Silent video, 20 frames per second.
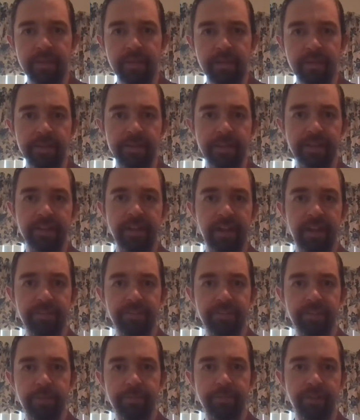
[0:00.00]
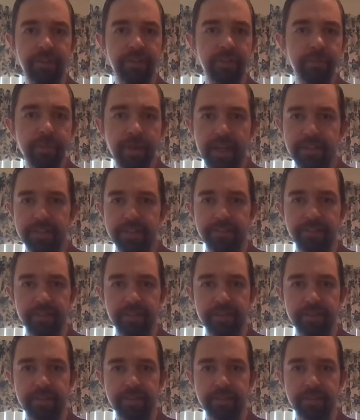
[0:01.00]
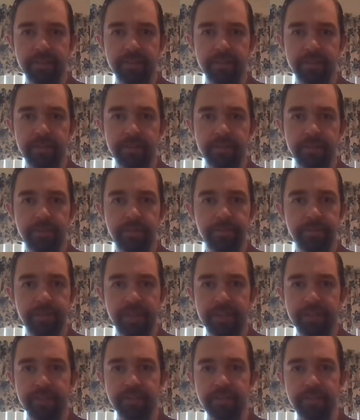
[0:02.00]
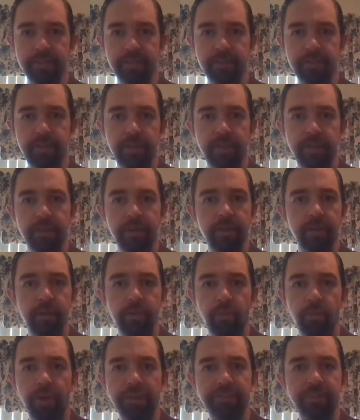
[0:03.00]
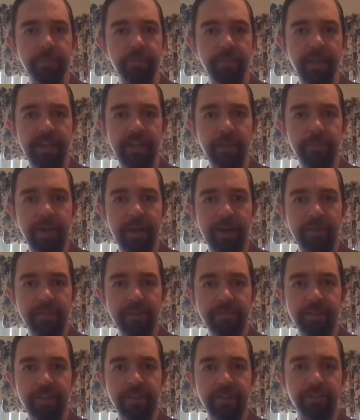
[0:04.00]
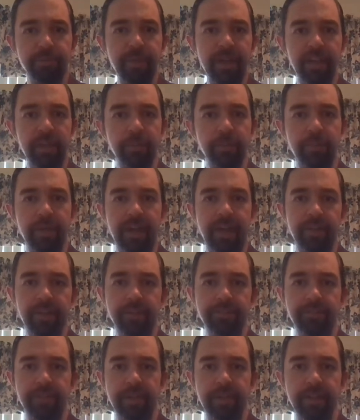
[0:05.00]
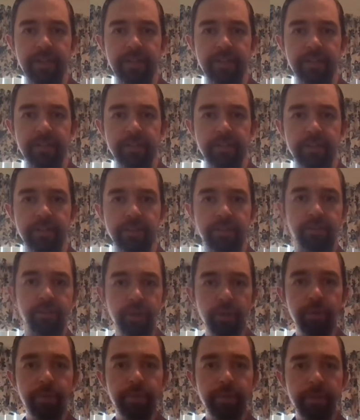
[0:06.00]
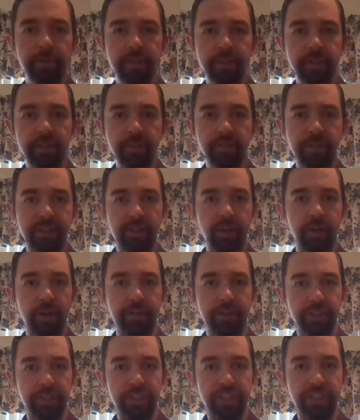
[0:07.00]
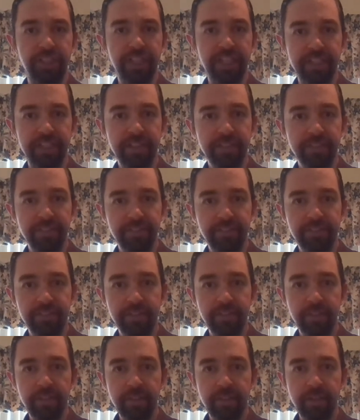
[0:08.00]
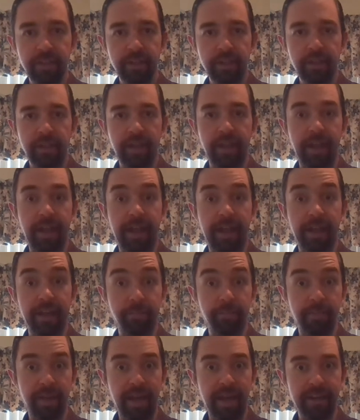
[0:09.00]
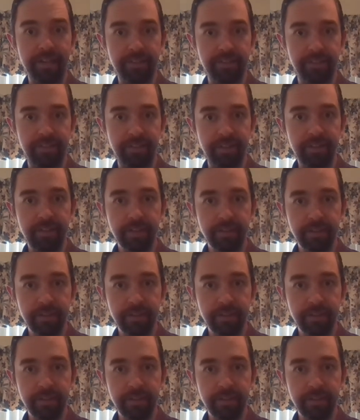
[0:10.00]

The concept humanity. Humanity. What's it made up out of? It's made up out of a group, we call it a genus, animality,